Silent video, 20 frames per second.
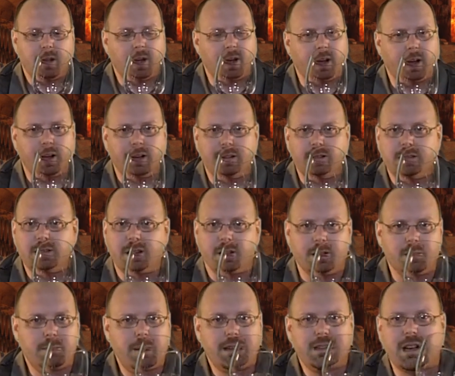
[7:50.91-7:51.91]
Uh, you
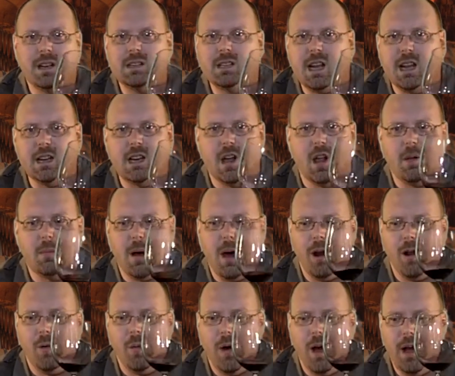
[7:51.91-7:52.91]
know, basically a ten dollar
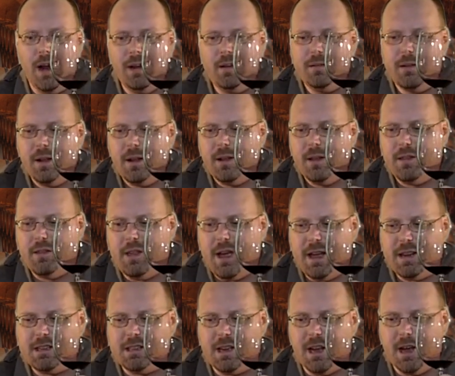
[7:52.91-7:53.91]
bottle of wine
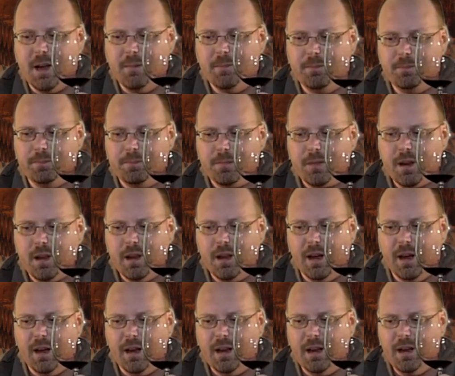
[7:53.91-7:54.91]
that um,
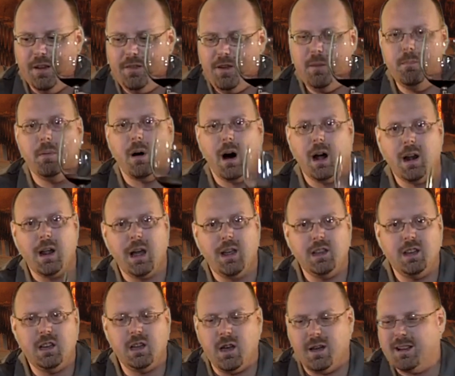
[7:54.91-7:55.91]
uh, if you bought it,
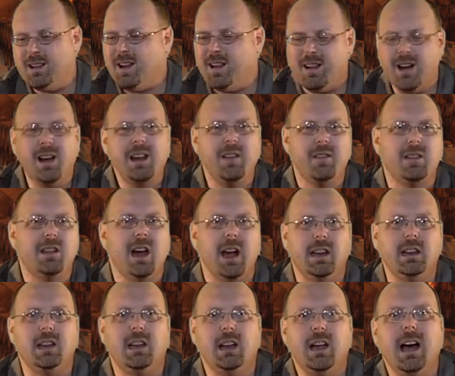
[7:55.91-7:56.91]
I think I, will give it
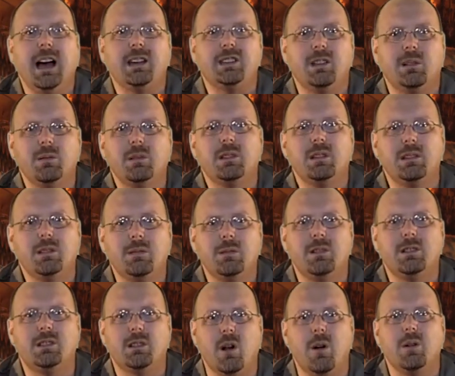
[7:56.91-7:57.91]
ninety. Actually, it was
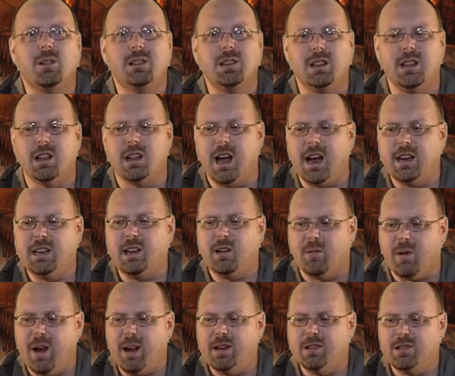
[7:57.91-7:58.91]
just, just throw it into the
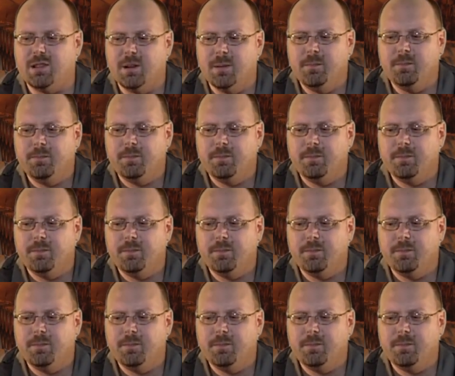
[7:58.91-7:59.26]
ninety range.